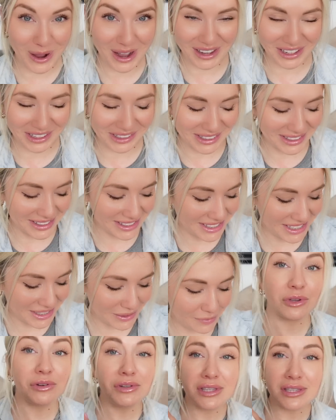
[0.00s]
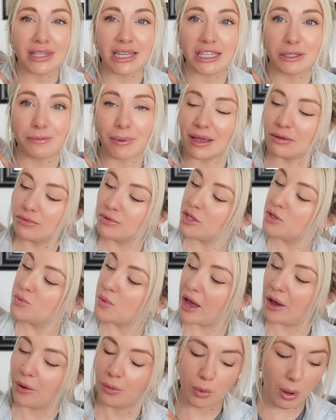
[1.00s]
Wild. Only £6 as
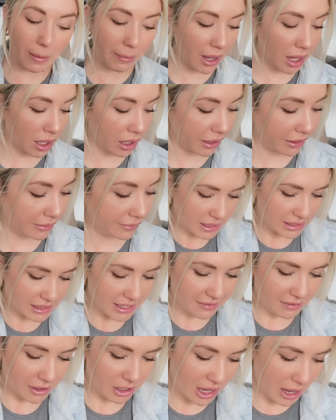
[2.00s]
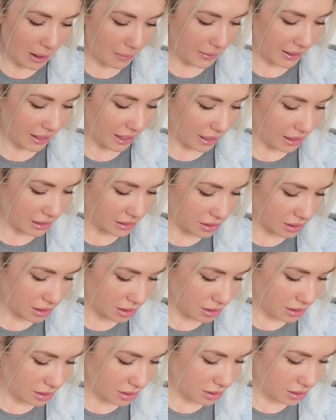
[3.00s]
well. What a bargain. Let's have a look how big it is.